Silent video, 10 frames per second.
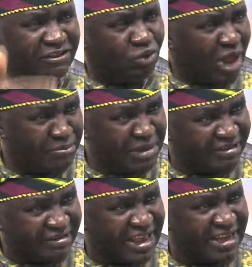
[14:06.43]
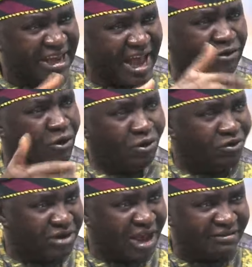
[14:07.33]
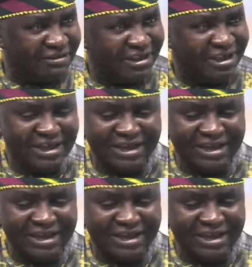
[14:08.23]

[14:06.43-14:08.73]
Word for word: it's well maintained, and all of that.